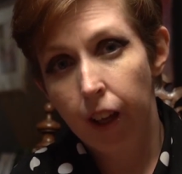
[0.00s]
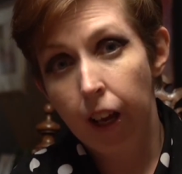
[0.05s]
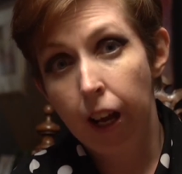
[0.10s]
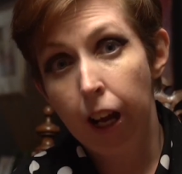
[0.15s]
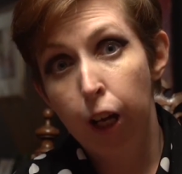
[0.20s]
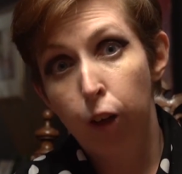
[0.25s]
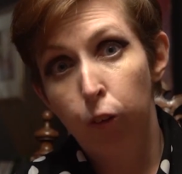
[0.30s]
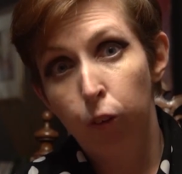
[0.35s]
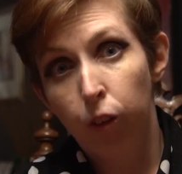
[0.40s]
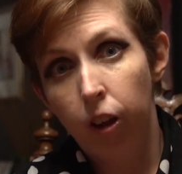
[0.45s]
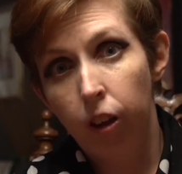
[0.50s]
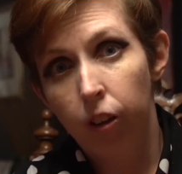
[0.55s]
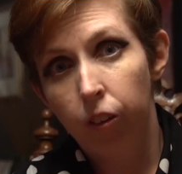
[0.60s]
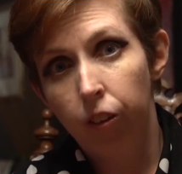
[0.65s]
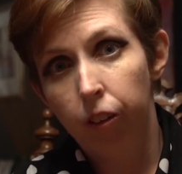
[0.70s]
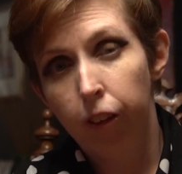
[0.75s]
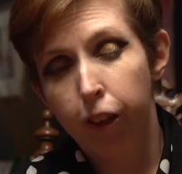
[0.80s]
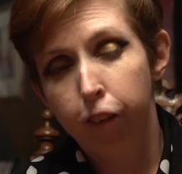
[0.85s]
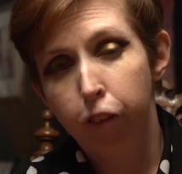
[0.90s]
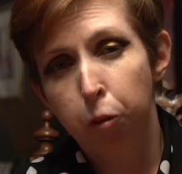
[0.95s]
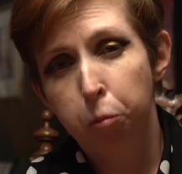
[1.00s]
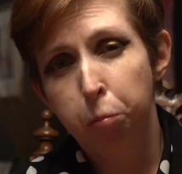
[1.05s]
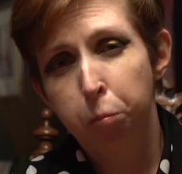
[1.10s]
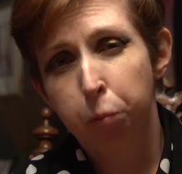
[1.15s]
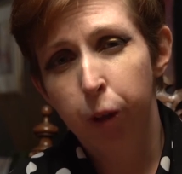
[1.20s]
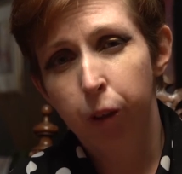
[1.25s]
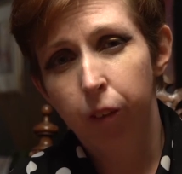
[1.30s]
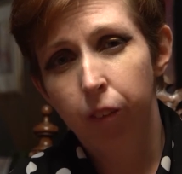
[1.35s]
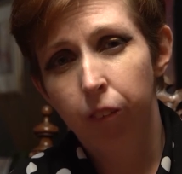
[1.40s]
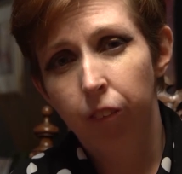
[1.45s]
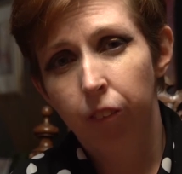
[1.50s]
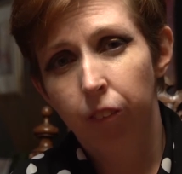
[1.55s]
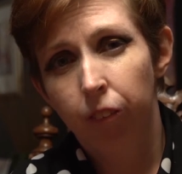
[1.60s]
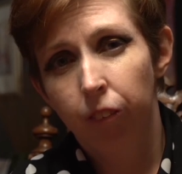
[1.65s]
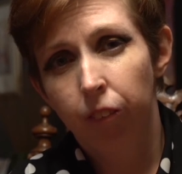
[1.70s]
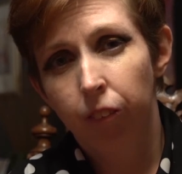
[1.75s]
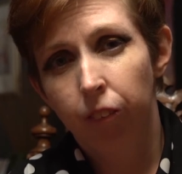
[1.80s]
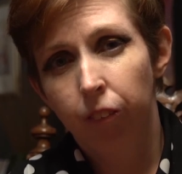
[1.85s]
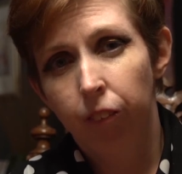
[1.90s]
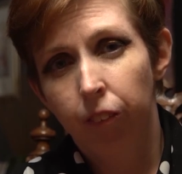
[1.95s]
how long to let them burn,
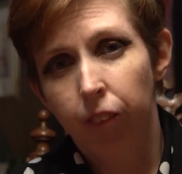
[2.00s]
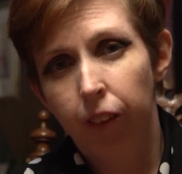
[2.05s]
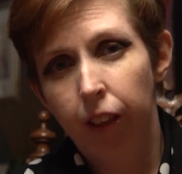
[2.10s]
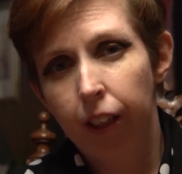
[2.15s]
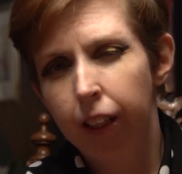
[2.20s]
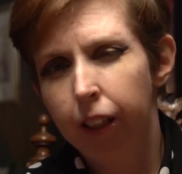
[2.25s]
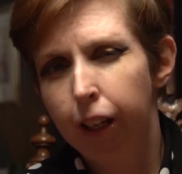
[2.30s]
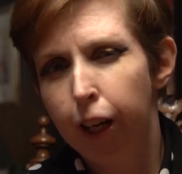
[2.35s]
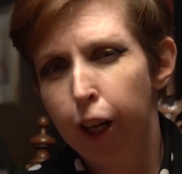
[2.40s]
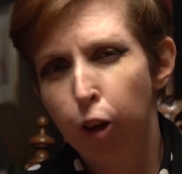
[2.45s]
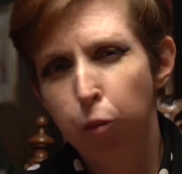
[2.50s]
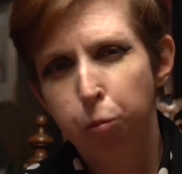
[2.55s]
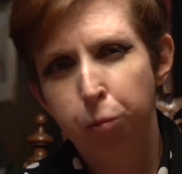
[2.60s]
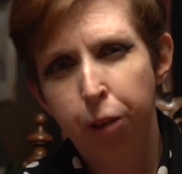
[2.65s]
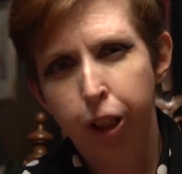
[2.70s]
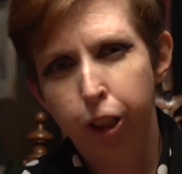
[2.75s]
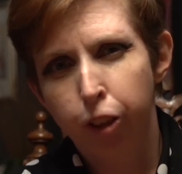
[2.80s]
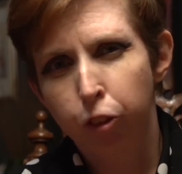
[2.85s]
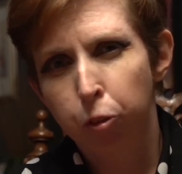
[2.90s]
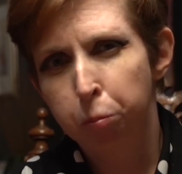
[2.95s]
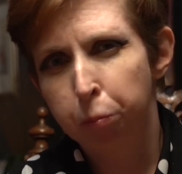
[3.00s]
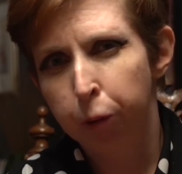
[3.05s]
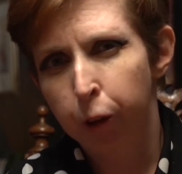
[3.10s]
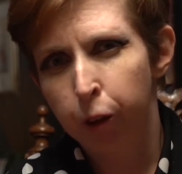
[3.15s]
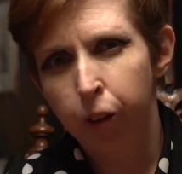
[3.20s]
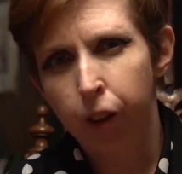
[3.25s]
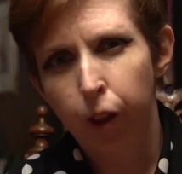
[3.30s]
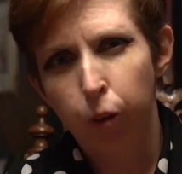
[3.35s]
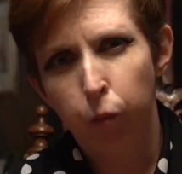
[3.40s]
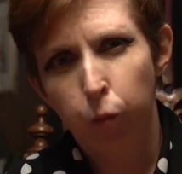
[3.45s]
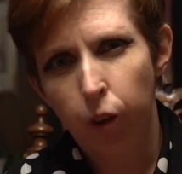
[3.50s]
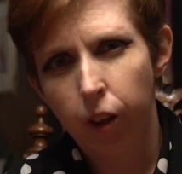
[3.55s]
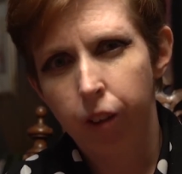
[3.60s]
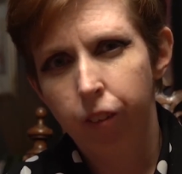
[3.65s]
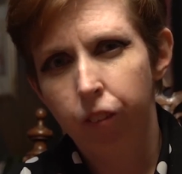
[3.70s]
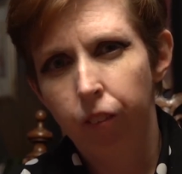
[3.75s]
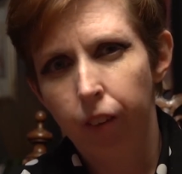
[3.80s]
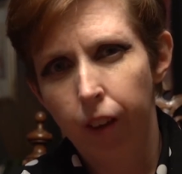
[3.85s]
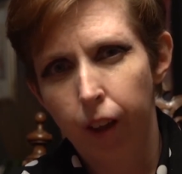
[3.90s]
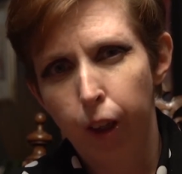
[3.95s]
and how many to burn at one
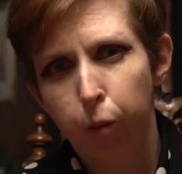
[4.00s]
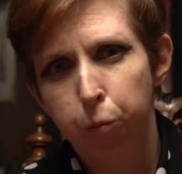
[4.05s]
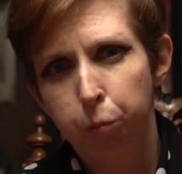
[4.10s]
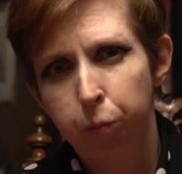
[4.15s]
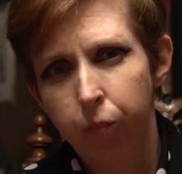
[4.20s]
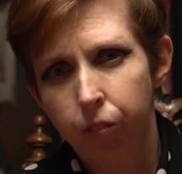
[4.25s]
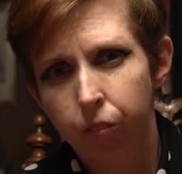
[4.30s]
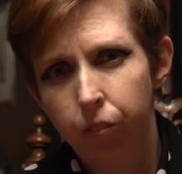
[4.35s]
time.